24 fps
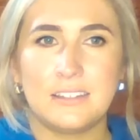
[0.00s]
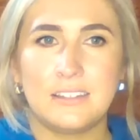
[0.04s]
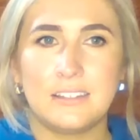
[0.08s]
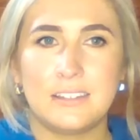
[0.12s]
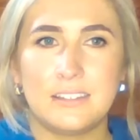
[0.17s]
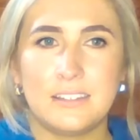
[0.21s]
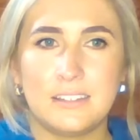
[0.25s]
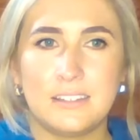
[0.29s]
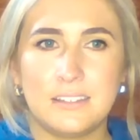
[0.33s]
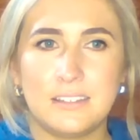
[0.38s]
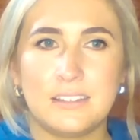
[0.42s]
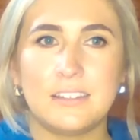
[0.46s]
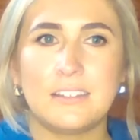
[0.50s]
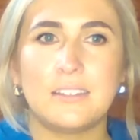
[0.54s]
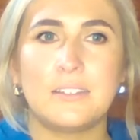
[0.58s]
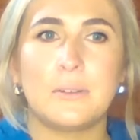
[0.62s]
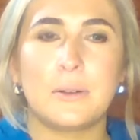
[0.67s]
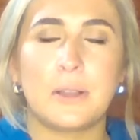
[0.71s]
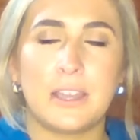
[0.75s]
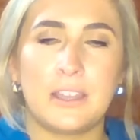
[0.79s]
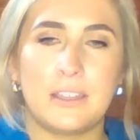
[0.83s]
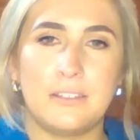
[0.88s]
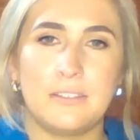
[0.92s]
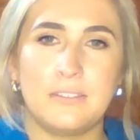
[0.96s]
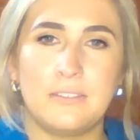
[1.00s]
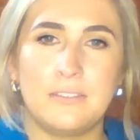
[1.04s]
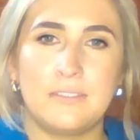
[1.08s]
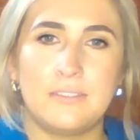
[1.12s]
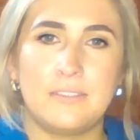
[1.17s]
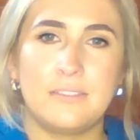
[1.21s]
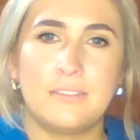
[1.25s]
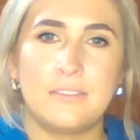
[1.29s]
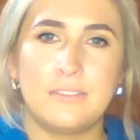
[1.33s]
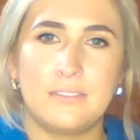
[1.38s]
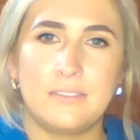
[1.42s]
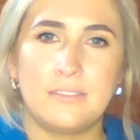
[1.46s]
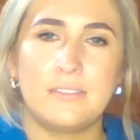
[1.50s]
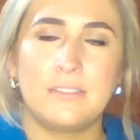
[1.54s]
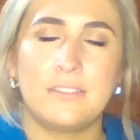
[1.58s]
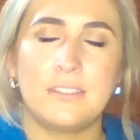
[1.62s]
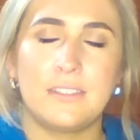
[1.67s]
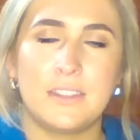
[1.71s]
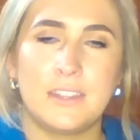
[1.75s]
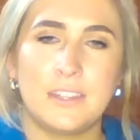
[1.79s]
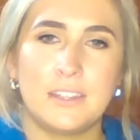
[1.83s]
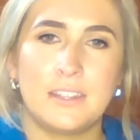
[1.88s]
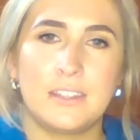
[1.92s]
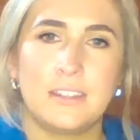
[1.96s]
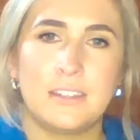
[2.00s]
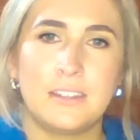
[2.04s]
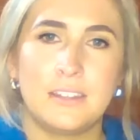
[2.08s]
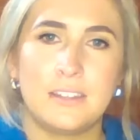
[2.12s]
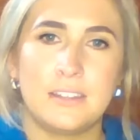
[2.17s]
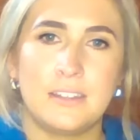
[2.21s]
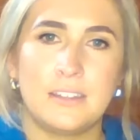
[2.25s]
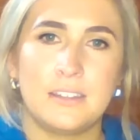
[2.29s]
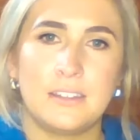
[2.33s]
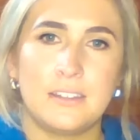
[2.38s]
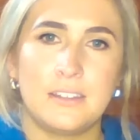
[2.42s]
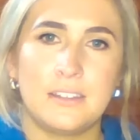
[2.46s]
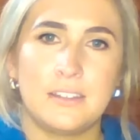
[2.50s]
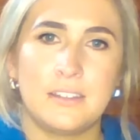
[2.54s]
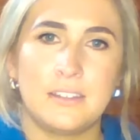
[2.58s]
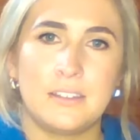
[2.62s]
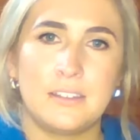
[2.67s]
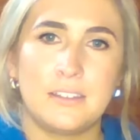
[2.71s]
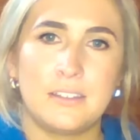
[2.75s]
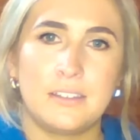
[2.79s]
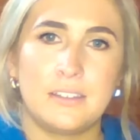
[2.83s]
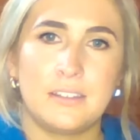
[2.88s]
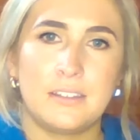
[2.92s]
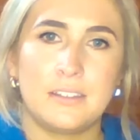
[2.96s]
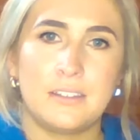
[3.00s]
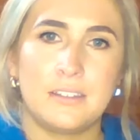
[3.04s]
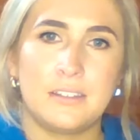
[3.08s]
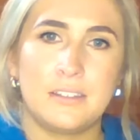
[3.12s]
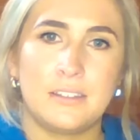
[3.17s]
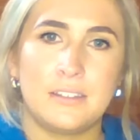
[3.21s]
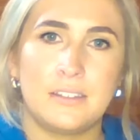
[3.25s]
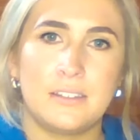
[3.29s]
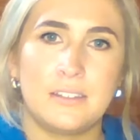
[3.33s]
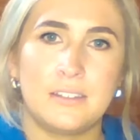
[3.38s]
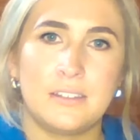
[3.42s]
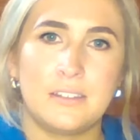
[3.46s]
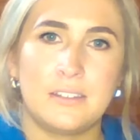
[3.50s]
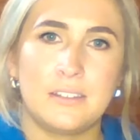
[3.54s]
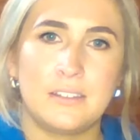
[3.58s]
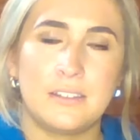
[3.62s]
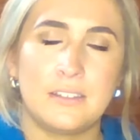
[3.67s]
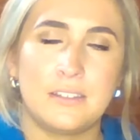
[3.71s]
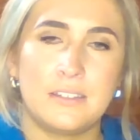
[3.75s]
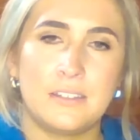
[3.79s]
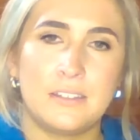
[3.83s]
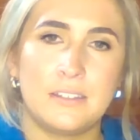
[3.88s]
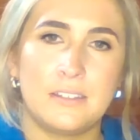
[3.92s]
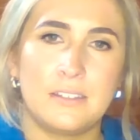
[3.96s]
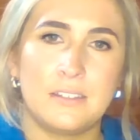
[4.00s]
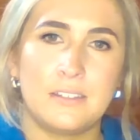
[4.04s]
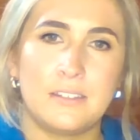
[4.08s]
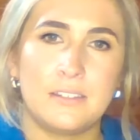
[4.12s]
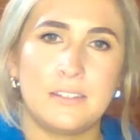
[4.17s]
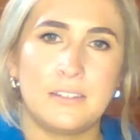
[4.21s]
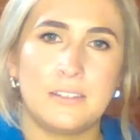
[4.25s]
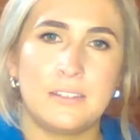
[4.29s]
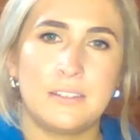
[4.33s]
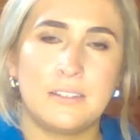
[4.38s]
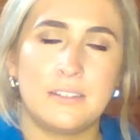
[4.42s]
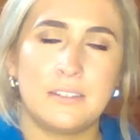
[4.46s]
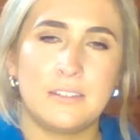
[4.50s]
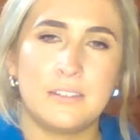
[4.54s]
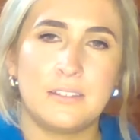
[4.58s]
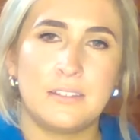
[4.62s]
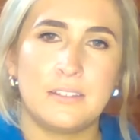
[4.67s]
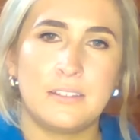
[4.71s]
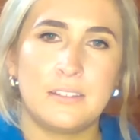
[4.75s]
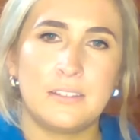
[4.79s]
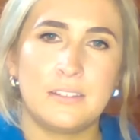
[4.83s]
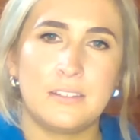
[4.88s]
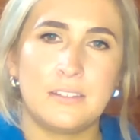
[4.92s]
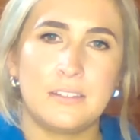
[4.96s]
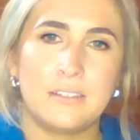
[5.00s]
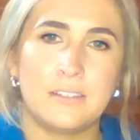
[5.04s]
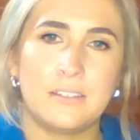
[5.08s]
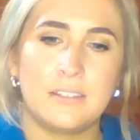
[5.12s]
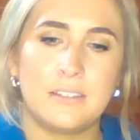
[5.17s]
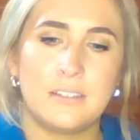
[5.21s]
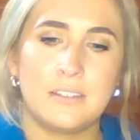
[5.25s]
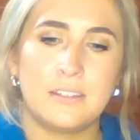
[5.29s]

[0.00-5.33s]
[no speech]